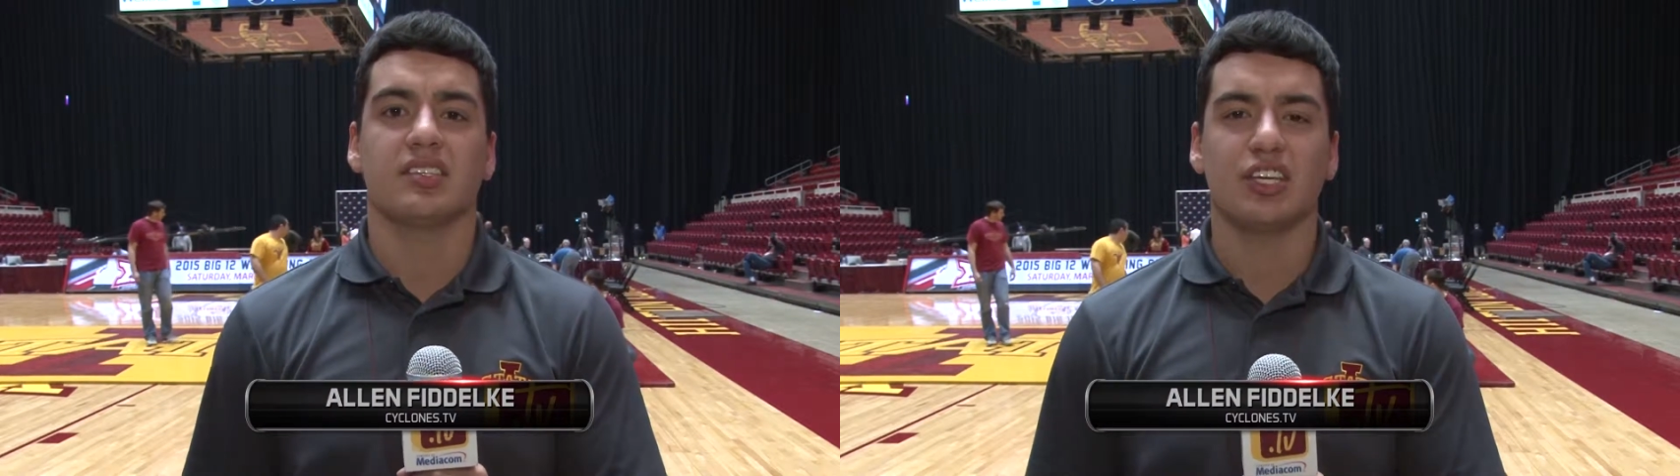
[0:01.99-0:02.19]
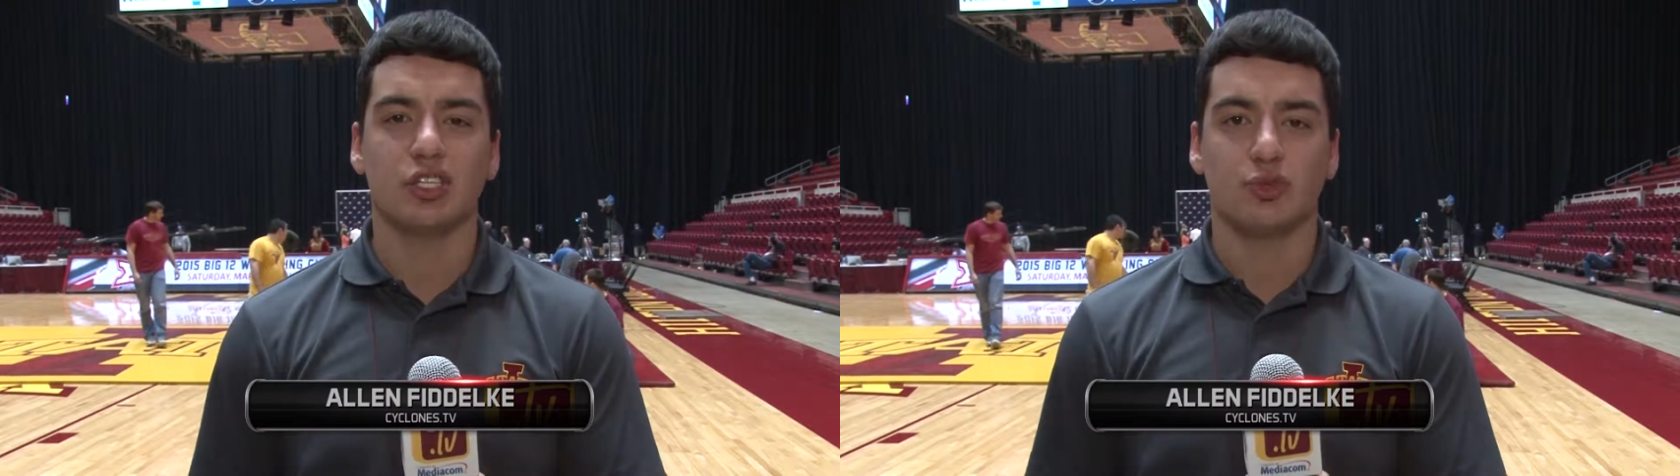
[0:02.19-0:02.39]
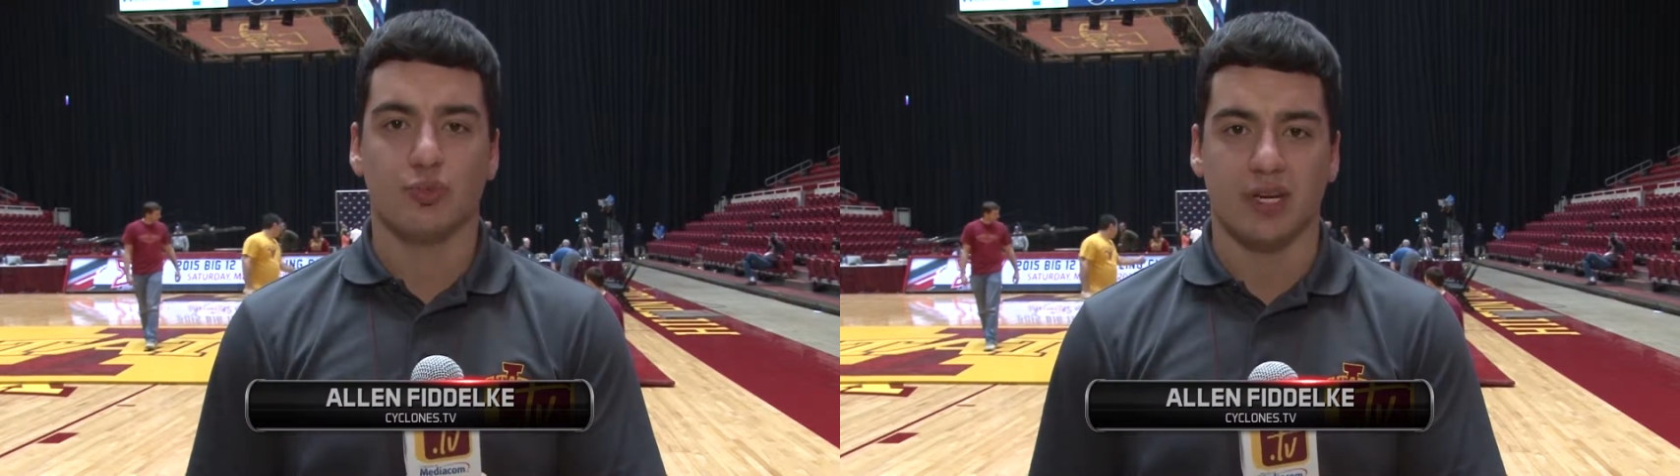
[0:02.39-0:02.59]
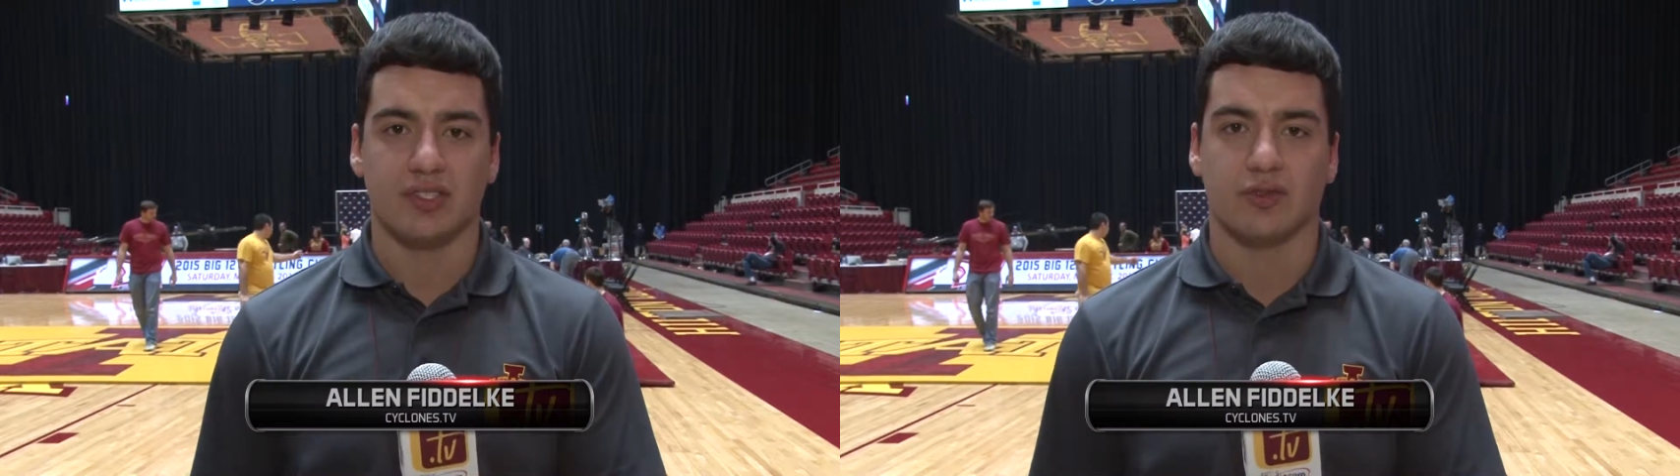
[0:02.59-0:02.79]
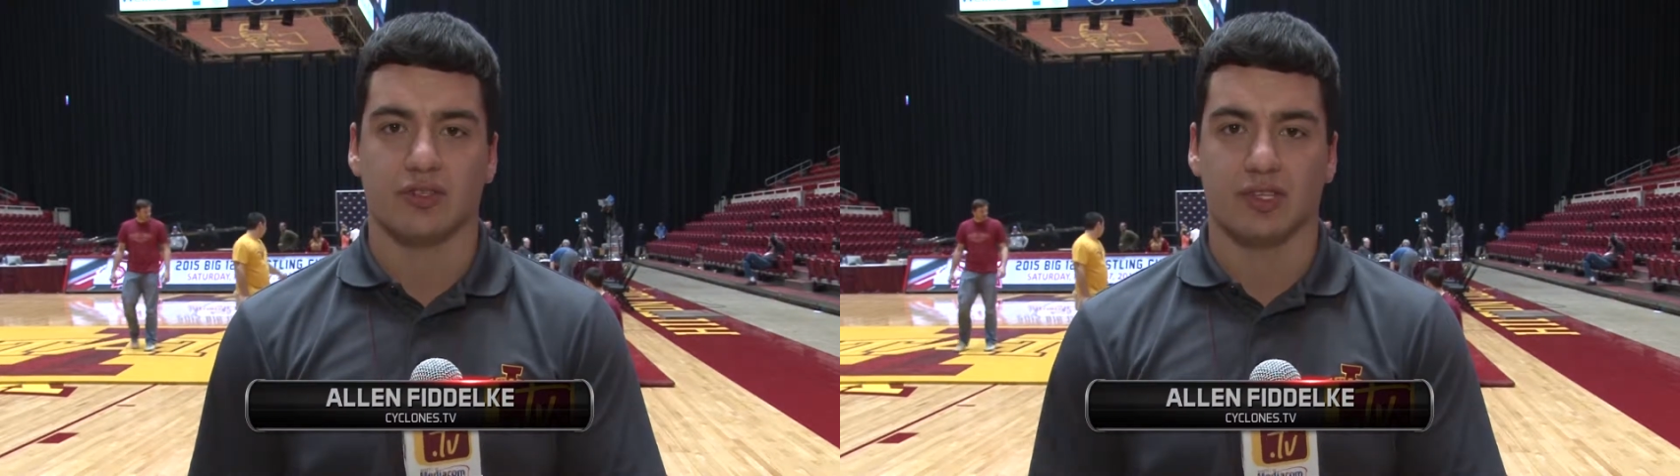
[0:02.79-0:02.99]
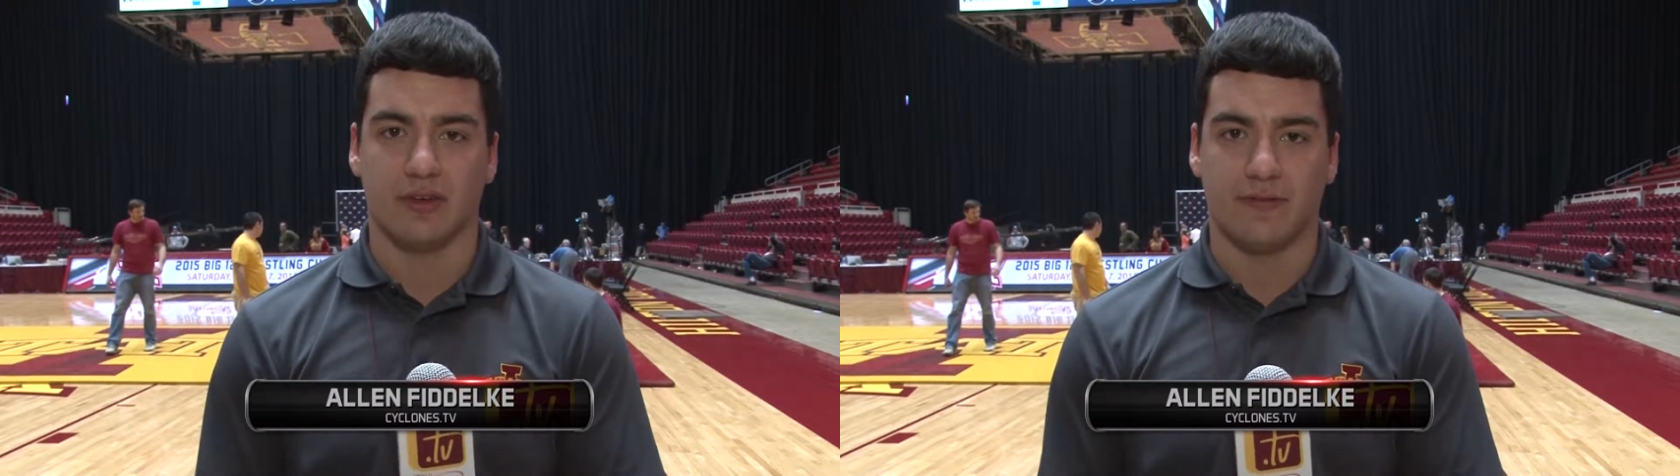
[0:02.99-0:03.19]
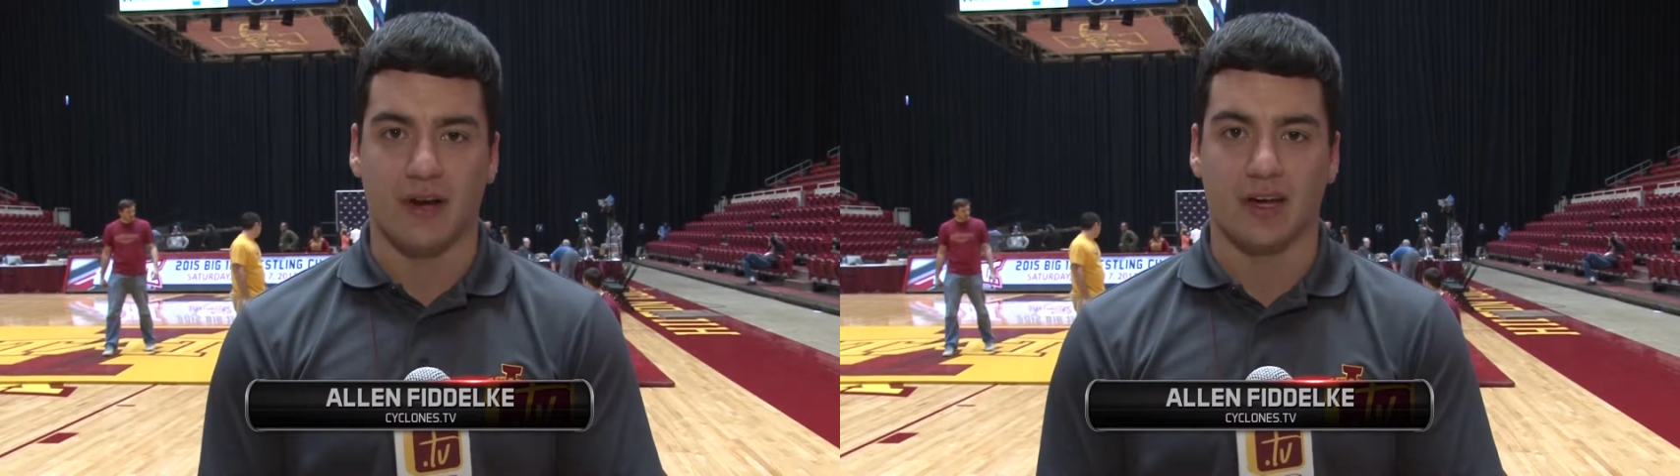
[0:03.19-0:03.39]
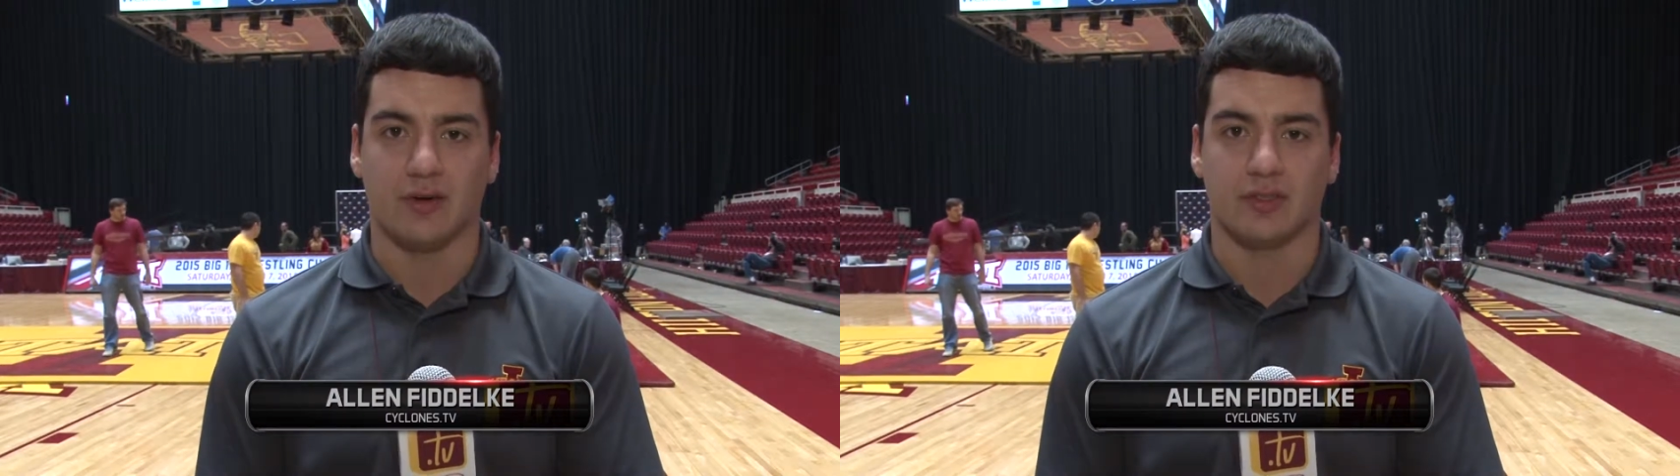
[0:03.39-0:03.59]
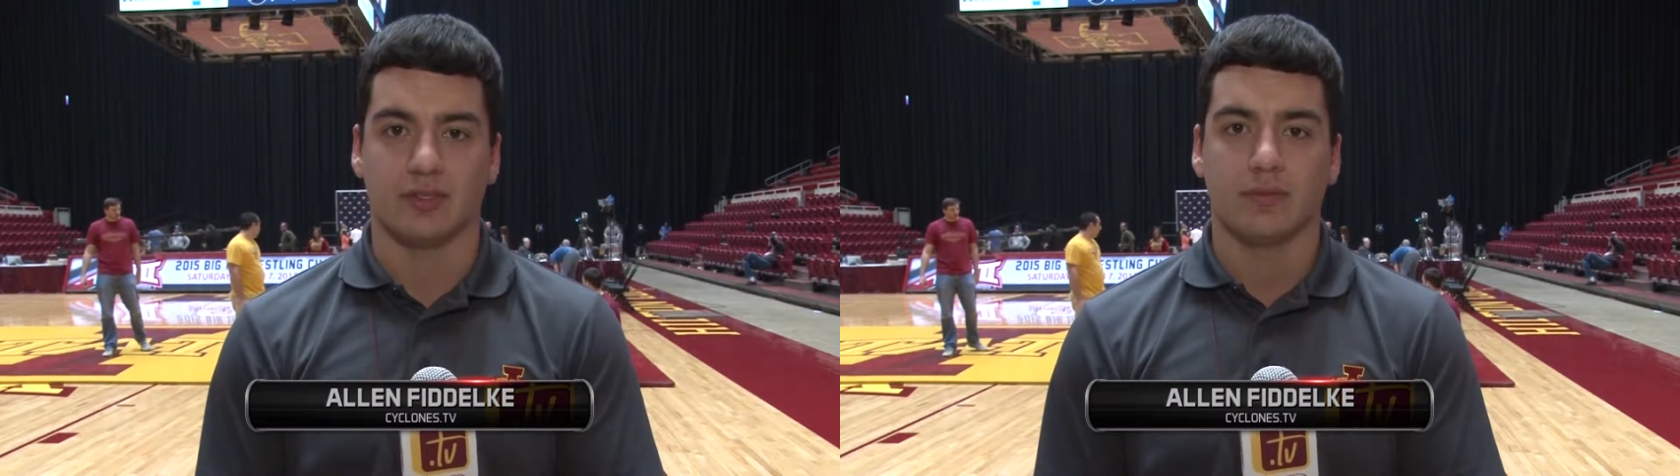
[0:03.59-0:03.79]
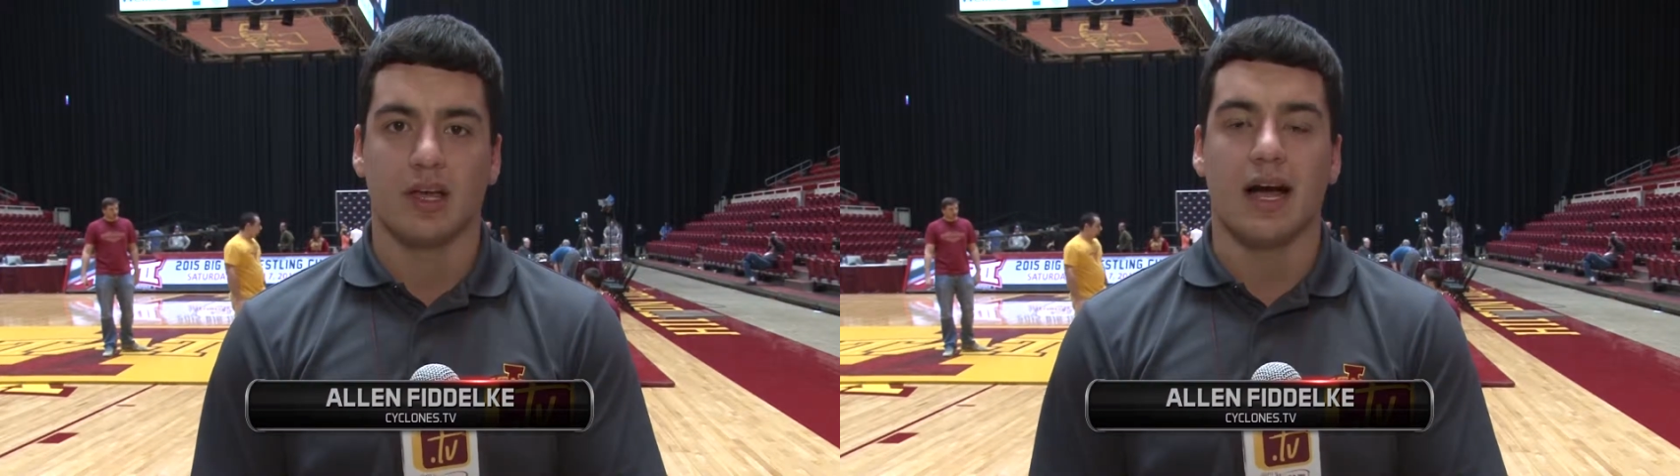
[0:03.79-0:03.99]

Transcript: six wrestlers to the finals.